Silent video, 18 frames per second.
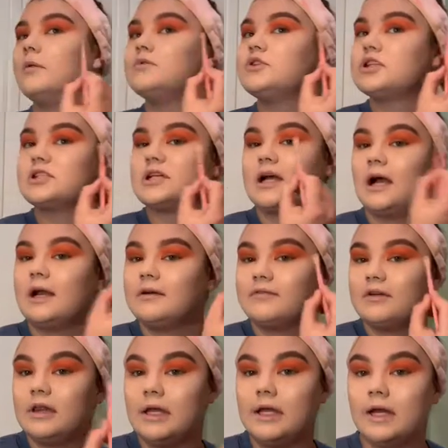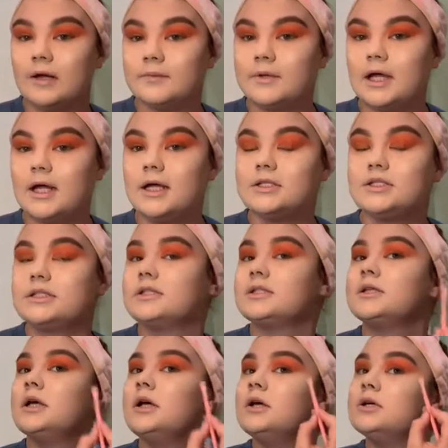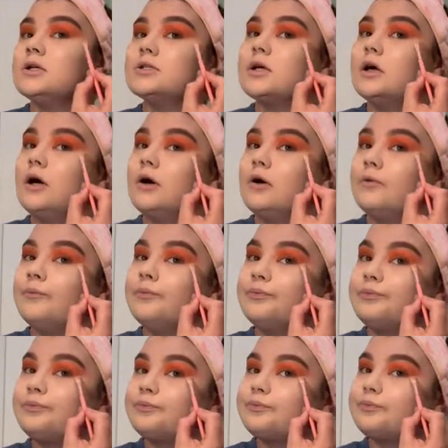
just to kind of clean up the edges. So